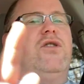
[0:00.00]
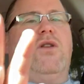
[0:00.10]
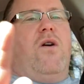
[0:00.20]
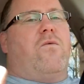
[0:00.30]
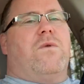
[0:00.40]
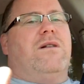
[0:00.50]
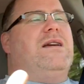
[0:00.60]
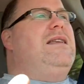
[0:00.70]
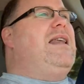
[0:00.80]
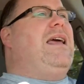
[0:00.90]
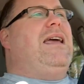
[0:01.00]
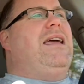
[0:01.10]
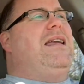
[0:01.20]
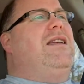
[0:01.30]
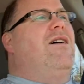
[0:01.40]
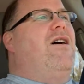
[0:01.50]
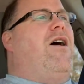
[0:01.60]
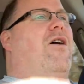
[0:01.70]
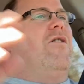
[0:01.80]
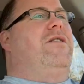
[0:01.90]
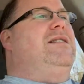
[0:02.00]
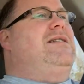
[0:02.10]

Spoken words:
You don't really need all these